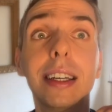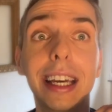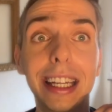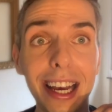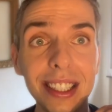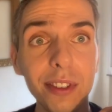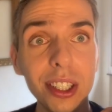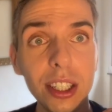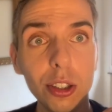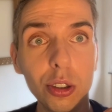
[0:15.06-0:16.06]
it has
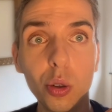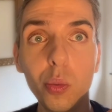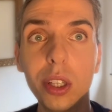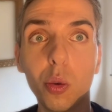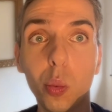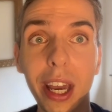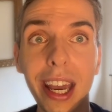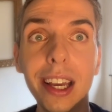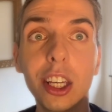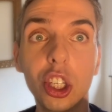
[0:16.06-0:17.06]
everything to do with the
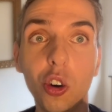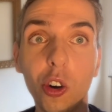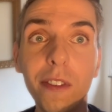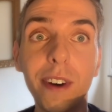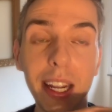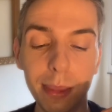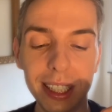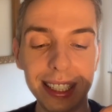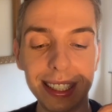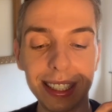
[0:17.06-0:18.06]
way your vitamin
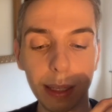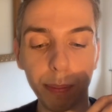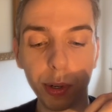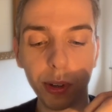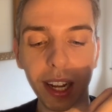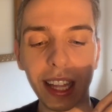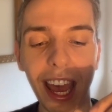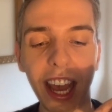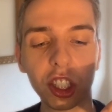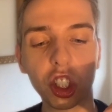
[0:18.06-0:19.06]
C product
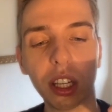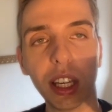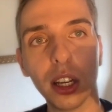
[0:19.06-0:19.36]
actually